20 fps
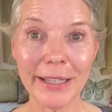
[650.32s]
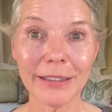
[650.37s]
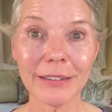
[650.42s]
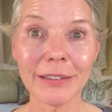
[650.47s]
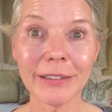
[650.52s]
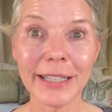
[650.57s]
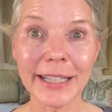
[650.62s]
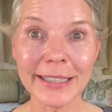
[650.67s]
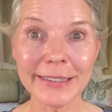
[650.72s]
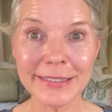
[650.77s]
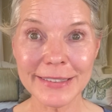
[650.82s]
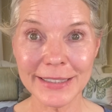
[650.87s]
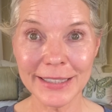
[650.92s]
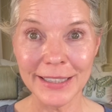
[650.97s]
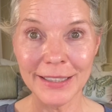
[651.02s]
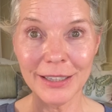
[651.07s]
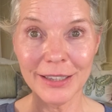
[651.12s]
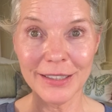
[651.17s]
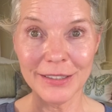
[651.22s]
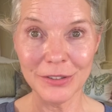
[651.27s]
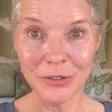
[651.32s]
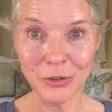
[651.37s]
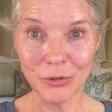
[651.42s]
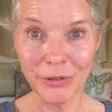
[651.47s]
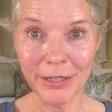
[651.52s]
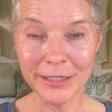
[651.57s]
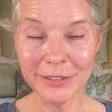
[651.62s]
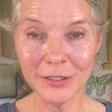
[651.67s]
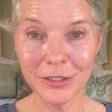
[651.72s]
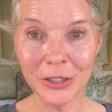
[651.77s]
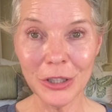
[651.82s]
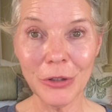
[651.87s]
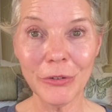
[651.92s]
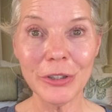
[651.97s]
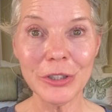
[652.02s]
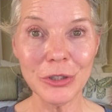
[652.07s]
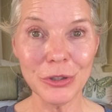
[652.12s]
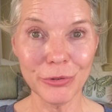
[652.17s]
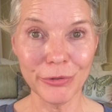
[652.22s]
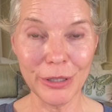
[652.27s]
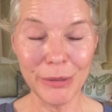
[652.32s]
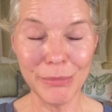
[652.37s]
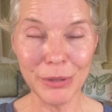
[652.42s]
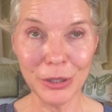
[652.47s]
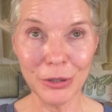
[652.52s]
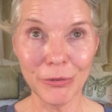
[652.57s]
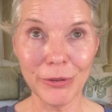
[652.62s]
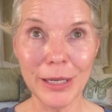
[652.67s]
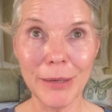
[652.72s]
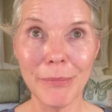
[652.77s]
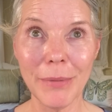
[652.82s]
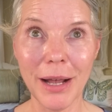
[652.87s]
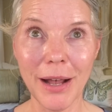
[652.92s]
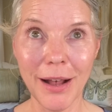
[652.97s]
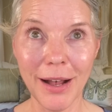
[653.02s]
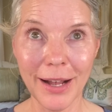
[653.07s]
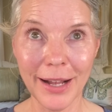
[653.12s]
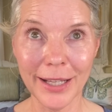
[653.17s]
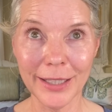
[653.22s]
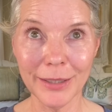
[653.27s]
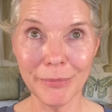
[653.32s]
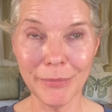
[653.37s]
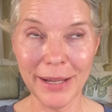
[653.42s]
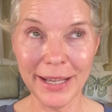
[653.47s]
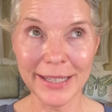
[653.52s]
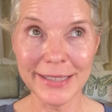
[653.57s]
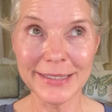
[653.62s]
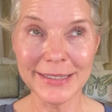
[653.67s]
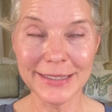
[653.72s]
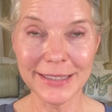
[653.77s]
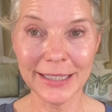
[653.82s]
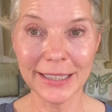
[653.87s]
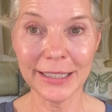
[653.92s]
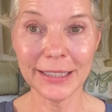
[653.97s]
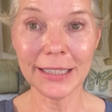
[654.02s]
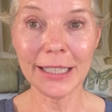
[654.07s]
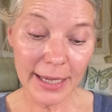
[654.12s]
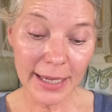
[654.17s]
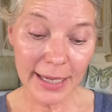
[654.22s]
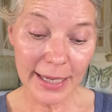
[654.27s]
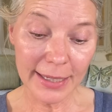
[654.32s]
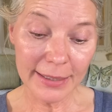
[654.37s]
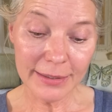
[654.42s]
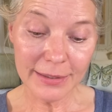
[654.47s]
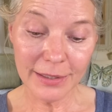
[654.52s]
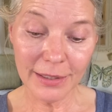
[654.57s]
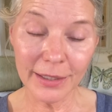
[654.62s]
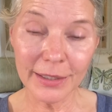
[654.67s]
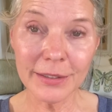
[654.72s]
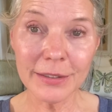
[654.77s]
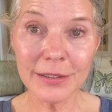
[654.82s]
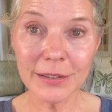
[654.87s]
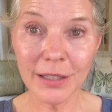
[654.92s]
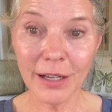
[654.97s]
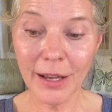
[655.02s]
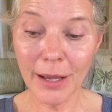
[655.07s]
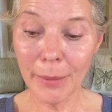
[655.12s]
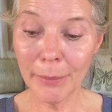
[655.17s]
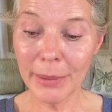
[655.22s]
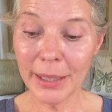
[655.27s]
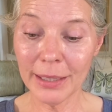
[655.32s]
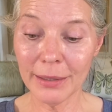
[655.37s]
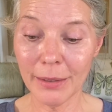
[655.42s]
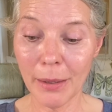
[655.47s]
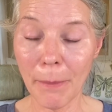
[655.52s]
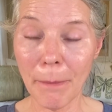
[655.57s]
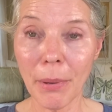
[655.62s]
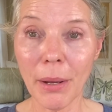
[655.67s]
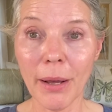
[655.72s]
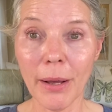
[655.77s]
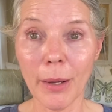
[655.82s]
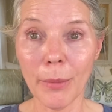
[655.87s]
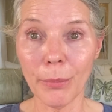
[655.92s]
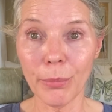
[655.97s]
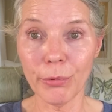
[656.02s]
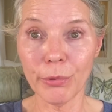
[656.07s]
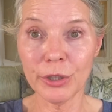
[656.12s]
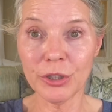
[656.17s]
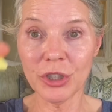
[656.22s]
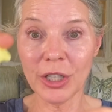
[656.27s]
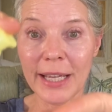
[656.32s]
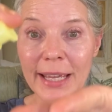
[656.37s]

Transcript: let's get this tretinoin treatment cream on my skin. It does come in a pump, which I